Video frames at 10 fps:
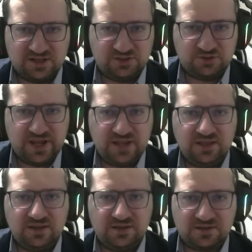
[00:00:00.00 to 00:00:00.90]

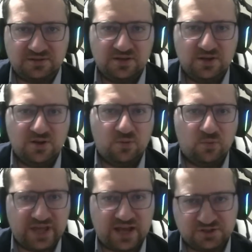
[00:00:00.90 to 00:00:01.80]
training
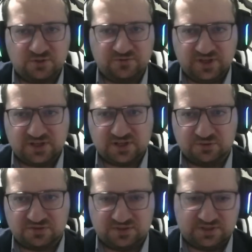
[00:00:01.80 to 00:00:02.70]
with actual
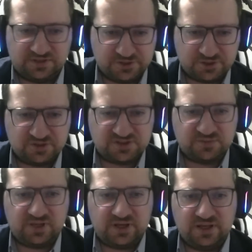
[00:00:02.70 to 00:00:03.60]
vehicles that are in short
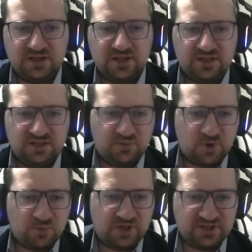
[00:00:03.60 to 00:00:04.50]
supply, the
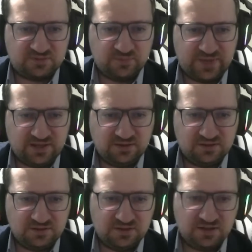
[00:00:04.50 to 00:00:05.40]
mobilized
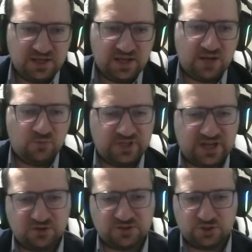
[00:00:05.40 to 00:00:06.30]
men, and
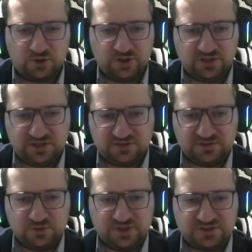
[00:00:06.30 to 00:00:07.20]
without joining
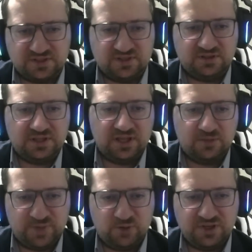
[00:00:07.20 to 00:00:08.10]
these units and
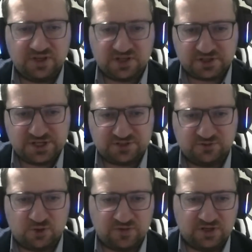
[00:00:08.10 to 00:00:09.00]
building cohesion
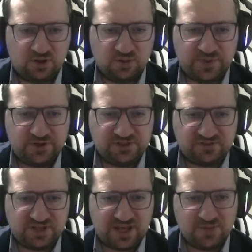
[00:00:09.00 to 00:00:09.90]
over a long period
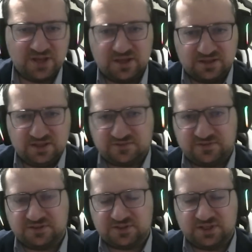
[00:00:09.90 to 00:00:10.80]
of time, these
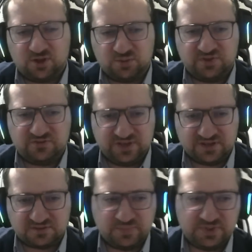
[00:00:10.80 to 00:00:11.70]
things cannot be
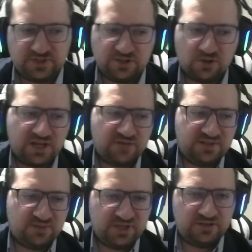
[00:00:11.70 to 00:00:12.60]
fixed. But they don't have
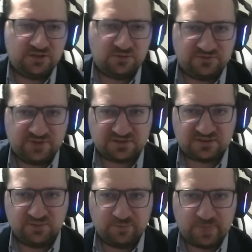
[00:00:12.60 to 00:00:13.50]
the ability to fix
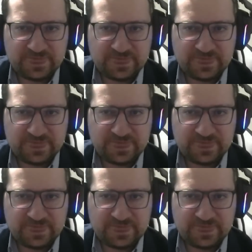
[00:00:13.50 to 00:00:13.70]
them,